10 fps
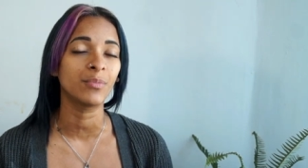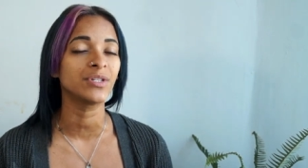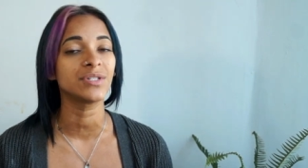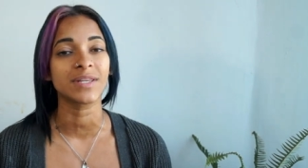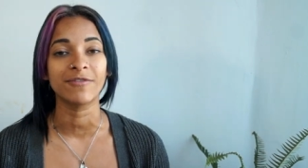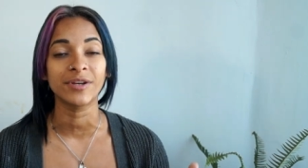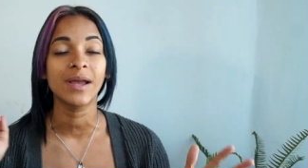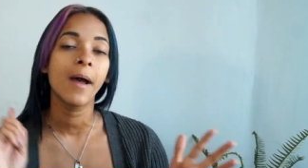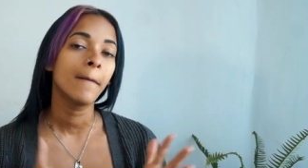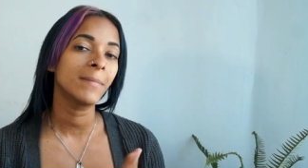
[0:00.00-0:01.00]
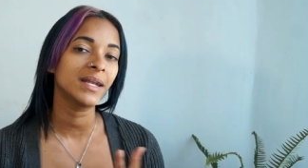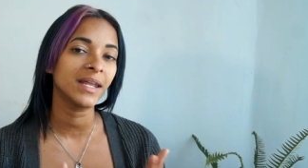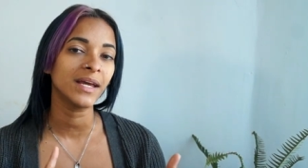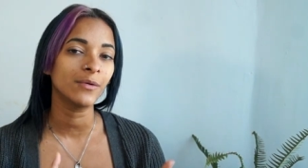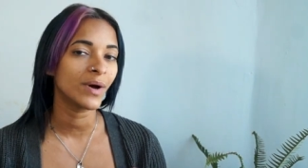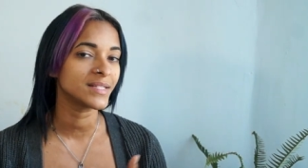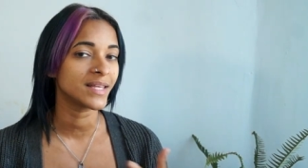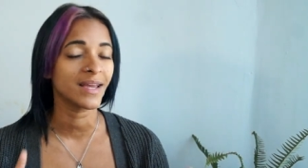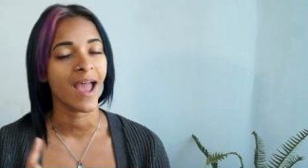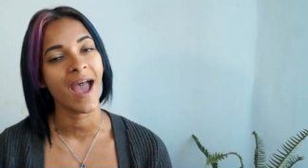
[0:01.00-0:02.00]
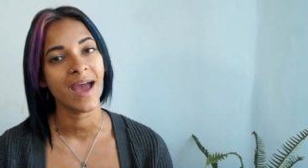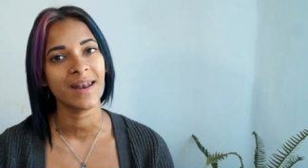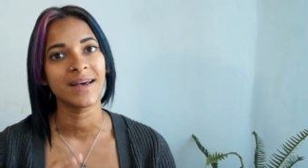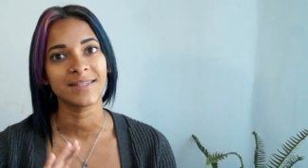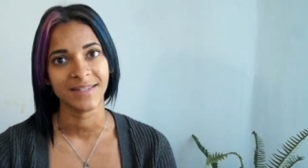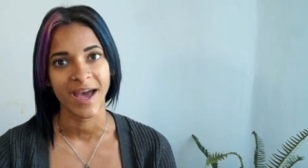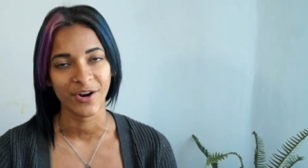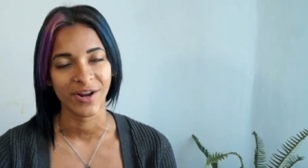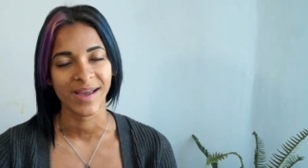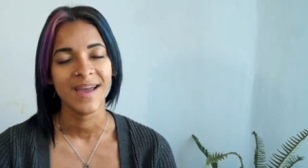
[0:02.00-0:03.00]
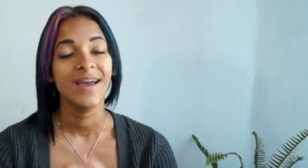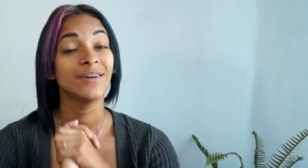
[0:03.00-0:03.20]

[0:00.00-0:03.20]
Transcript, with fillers: which is every Monday, Wednesday, and Saturday.